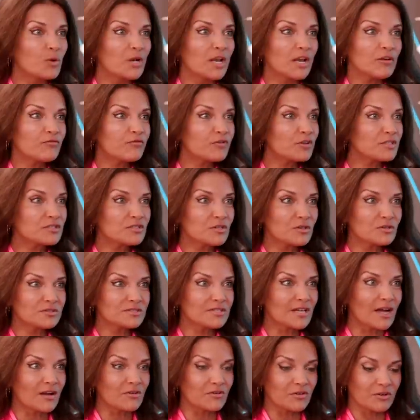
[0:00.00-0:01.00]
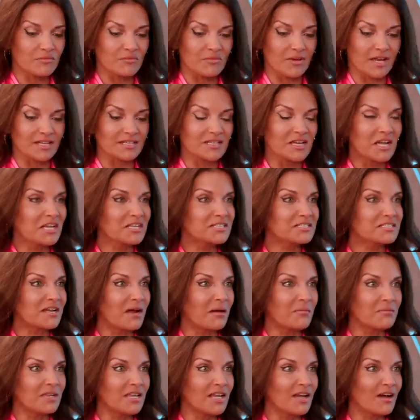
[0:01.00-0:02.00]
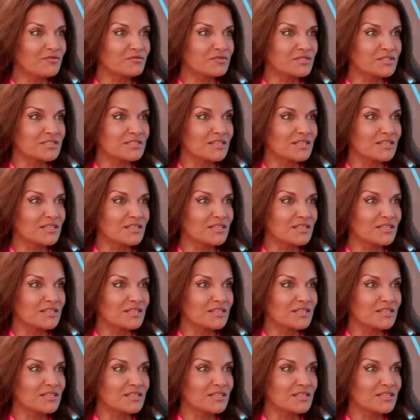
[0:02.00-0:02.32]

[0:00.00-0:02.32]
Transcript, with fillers: When I first looked down on my tummy after